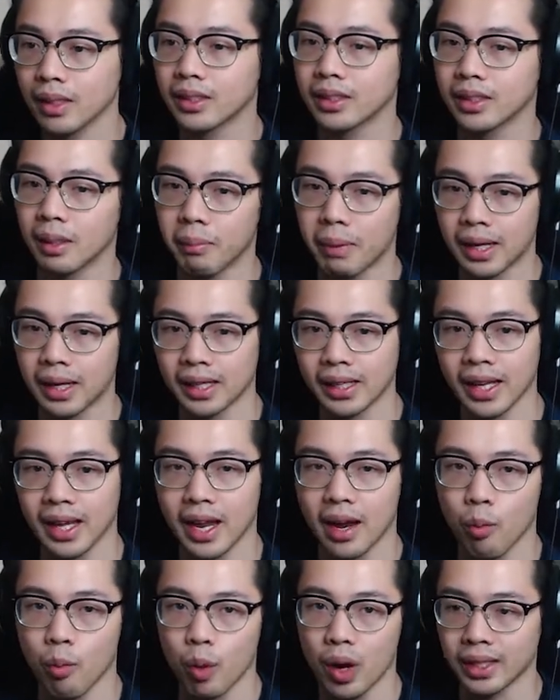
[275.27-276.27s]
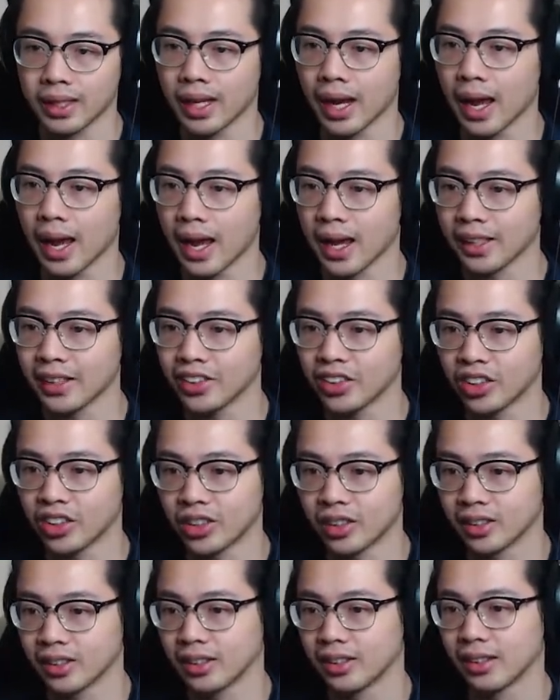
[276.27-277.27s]
Somebody did, what the
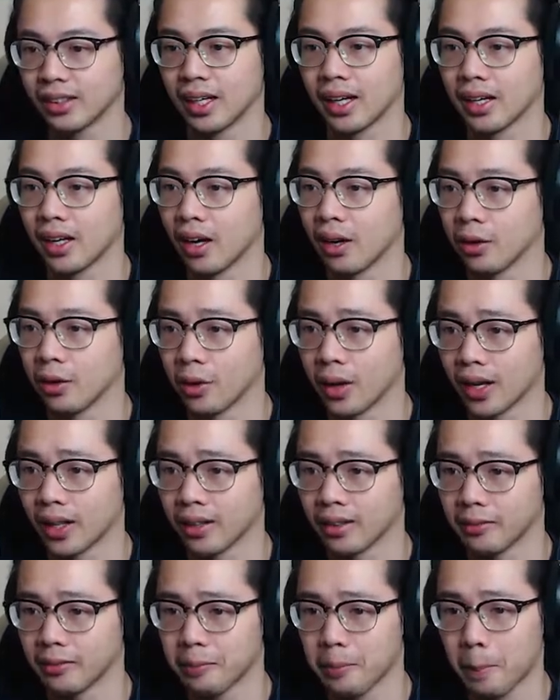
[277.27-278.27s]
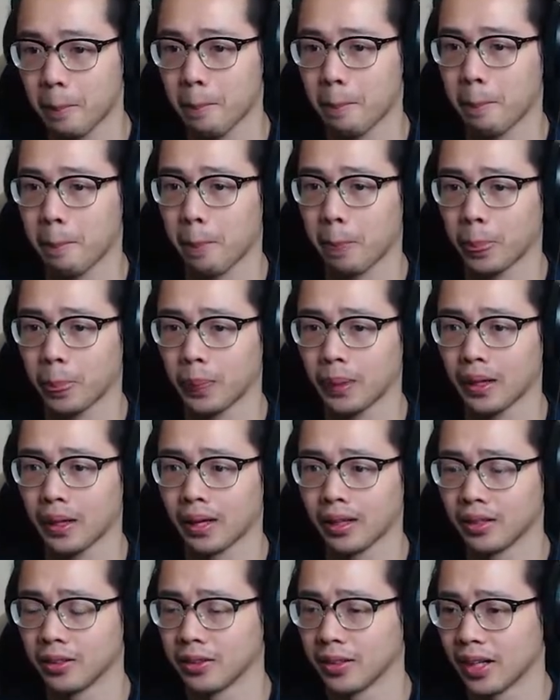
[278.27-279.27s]
H? I know, right?
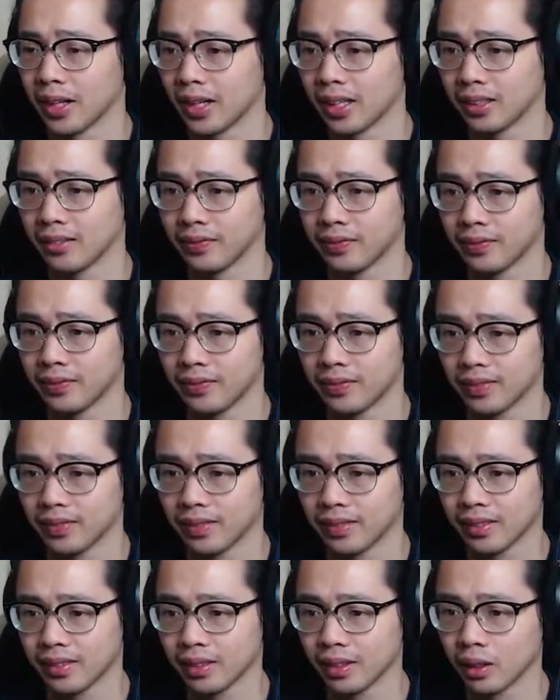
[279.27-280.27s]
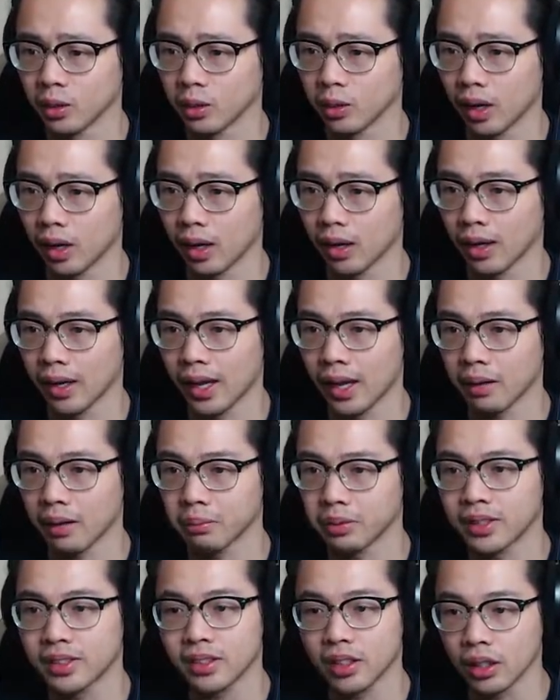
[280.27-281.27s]
I know, right? The whole gra- Hey,
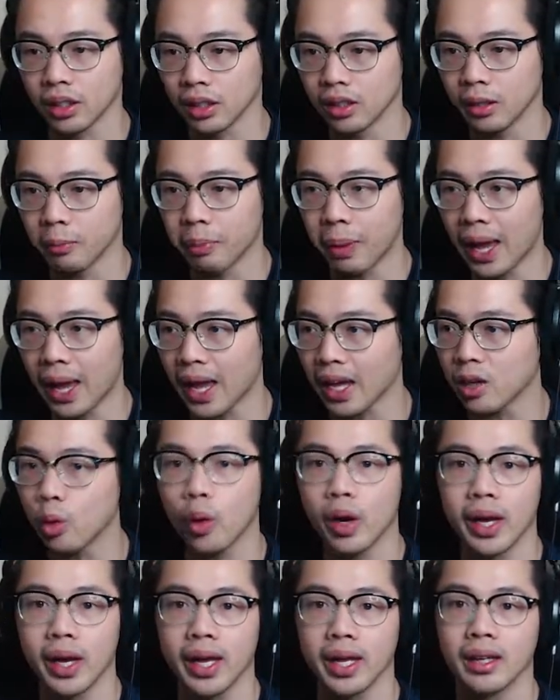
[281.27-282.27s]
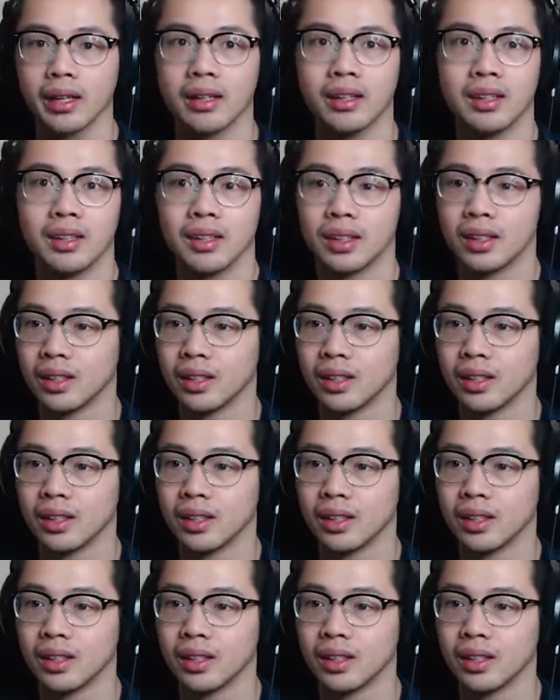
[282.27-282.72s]
I'm still a penguin!